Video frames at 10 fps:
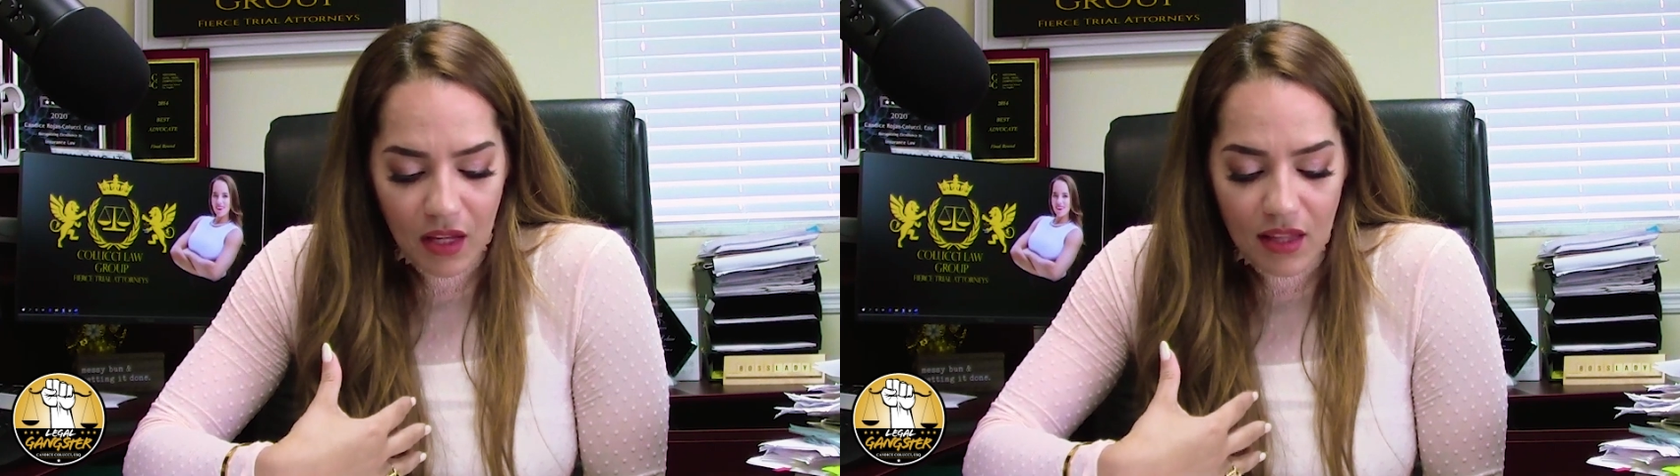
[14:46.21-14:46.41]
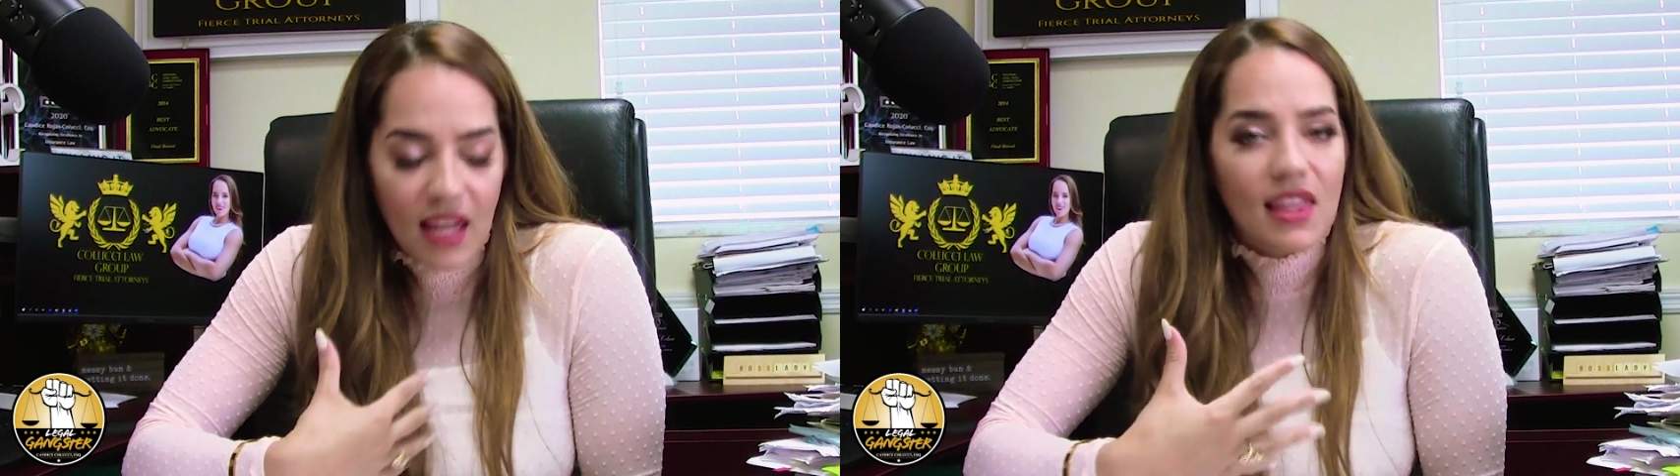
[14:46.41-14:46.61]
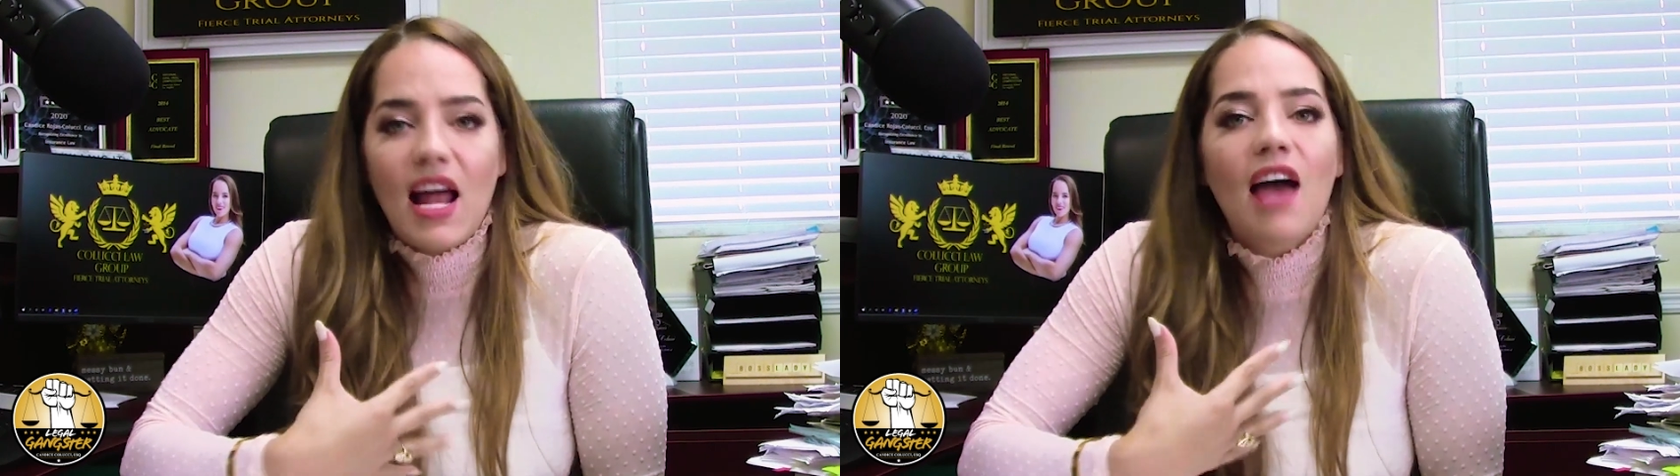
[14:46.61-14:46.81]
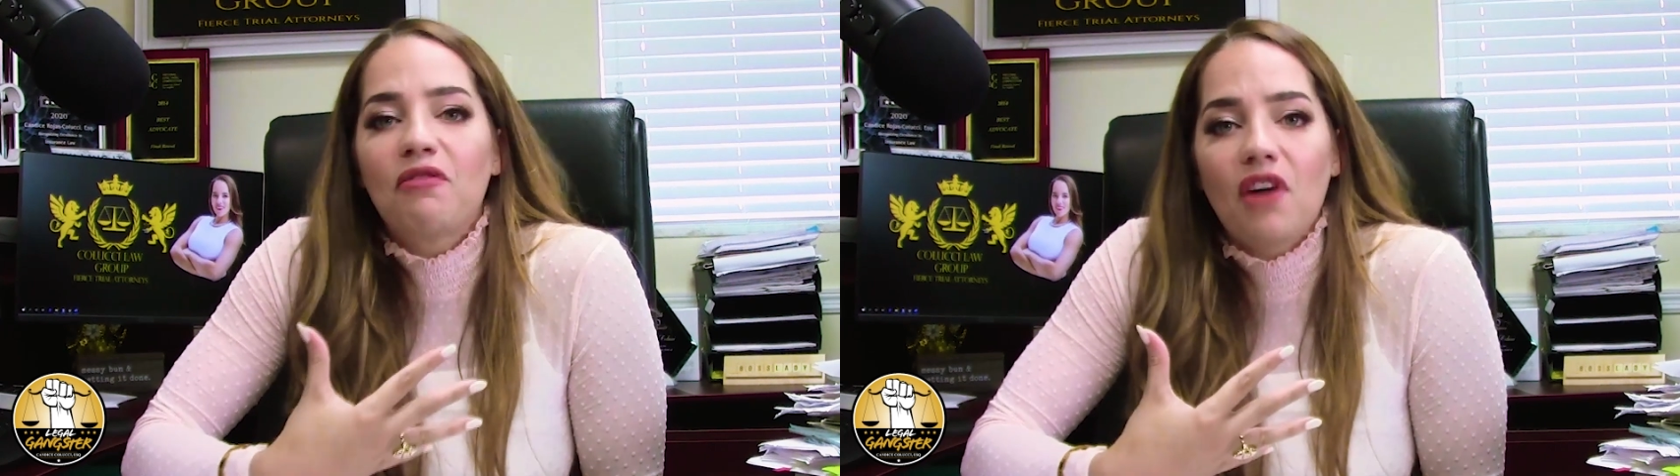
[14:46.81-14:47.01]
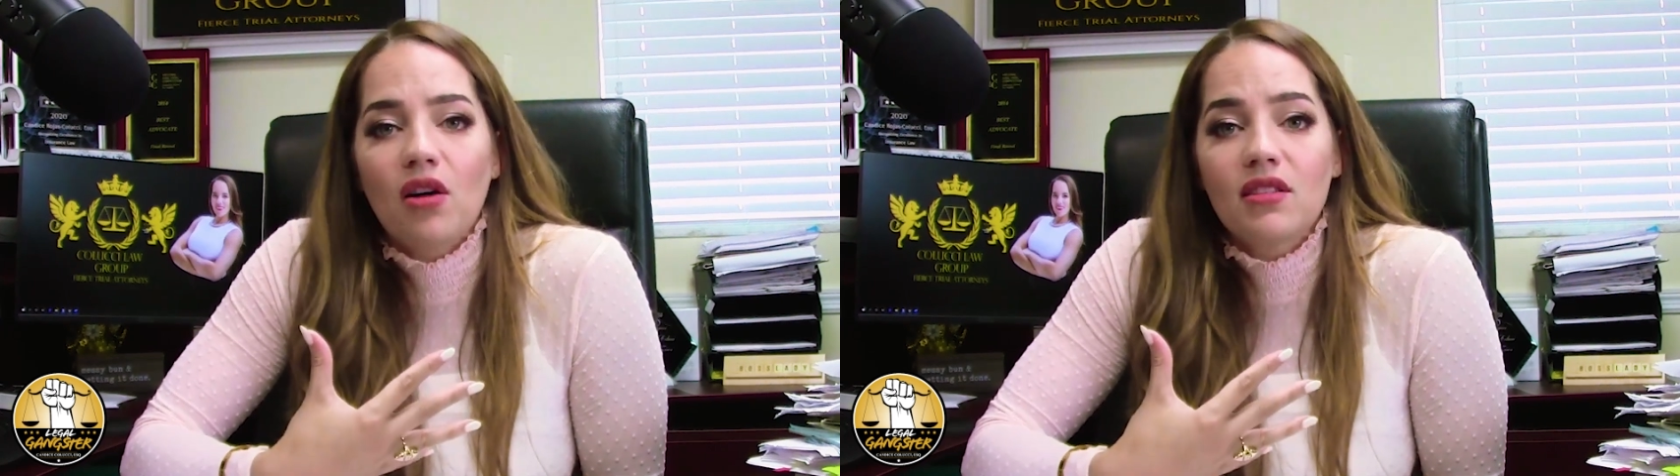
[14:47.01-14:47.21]
that I
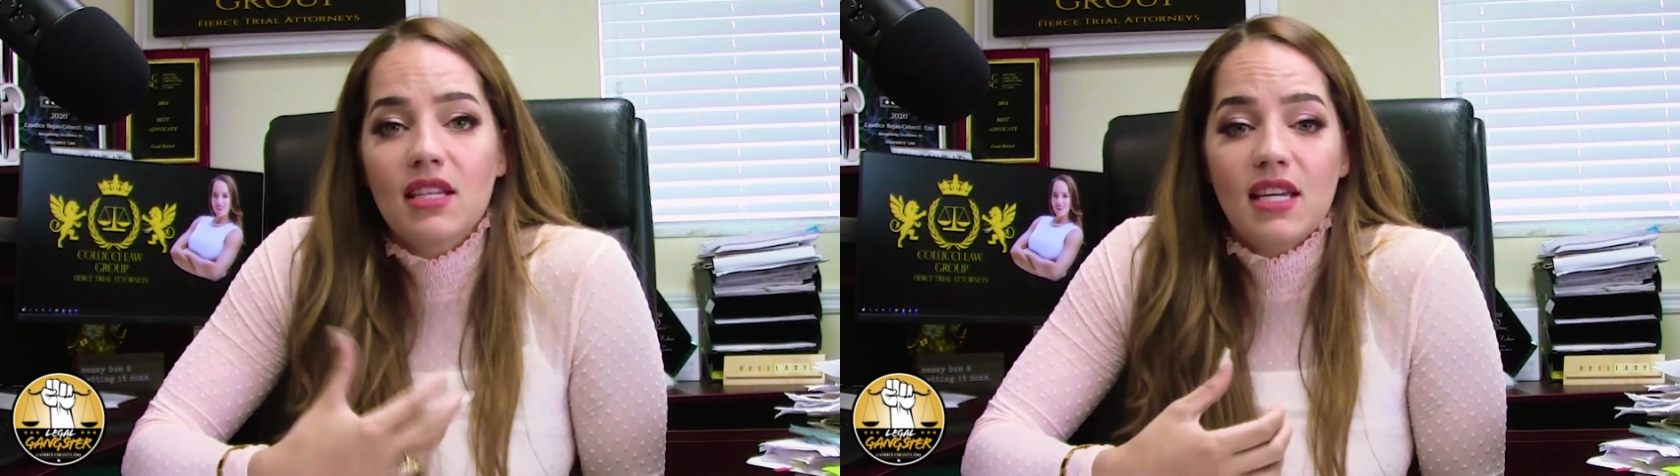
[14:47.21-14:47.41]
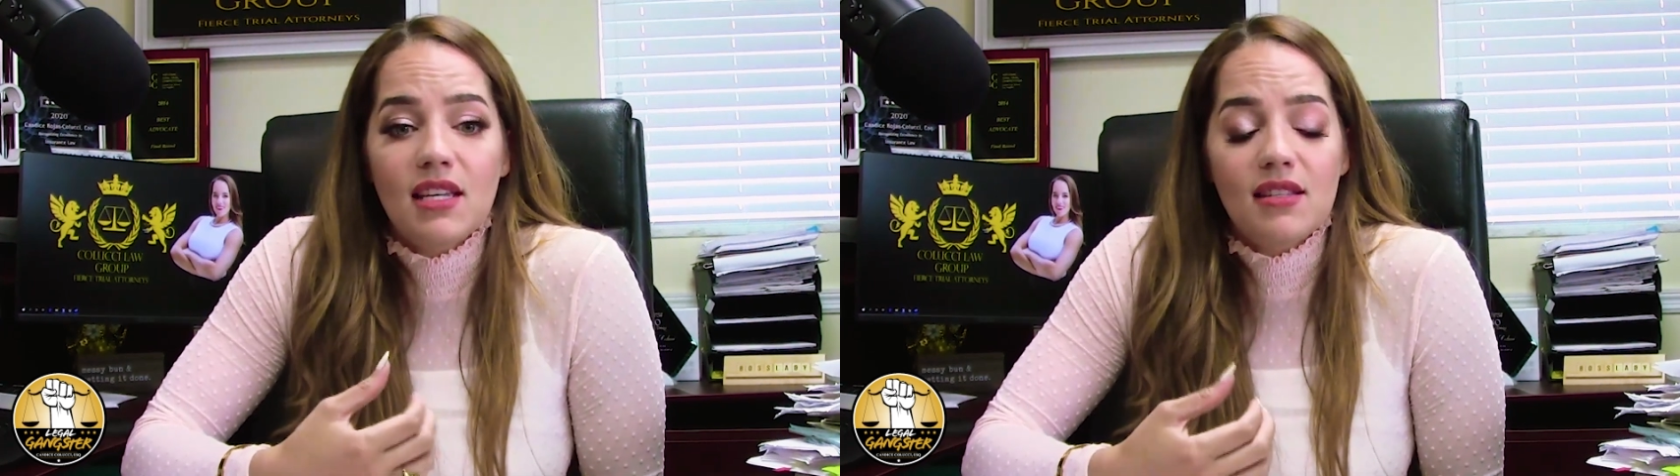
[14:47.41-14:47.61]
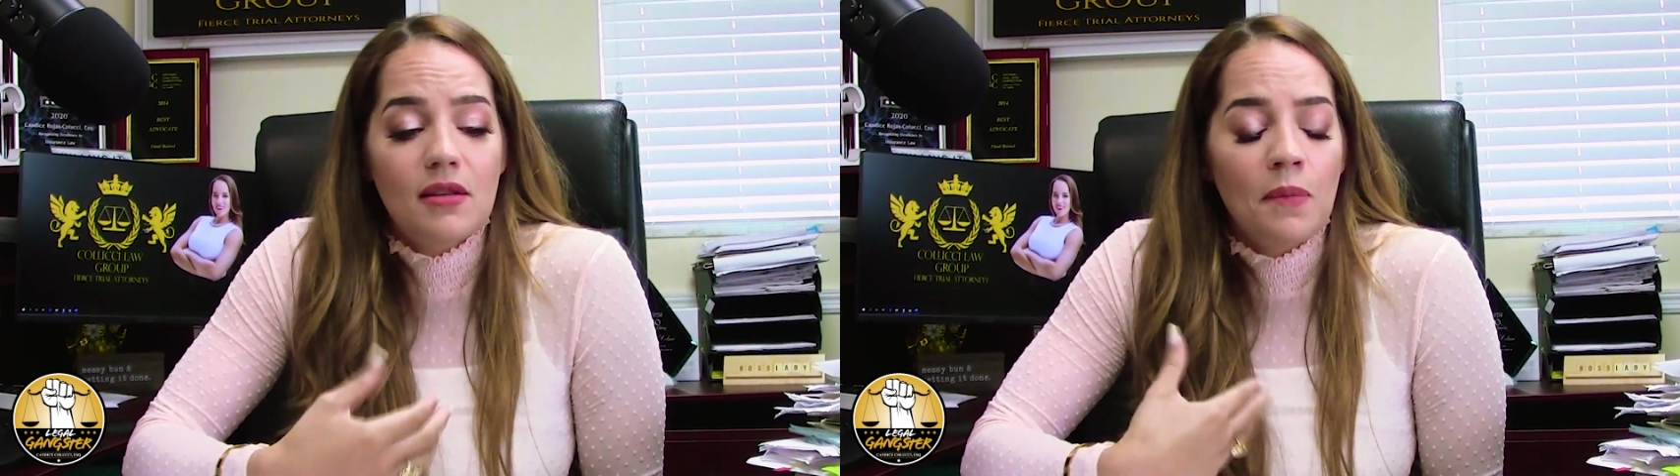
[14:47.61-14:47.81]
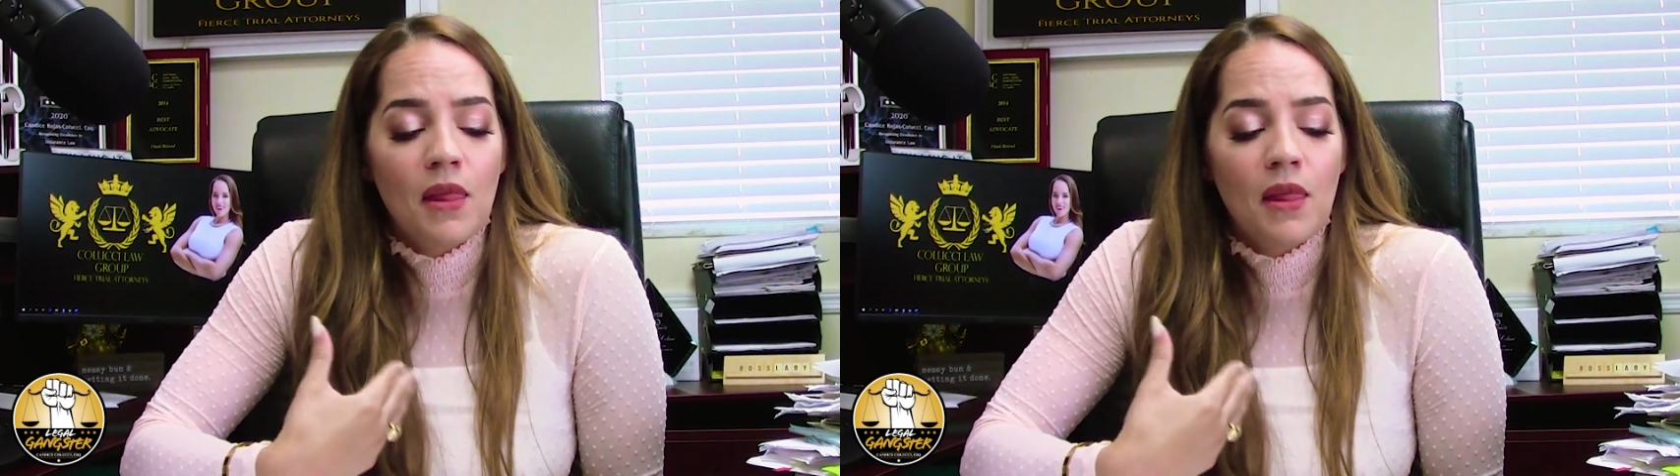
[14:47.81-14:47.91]
felt is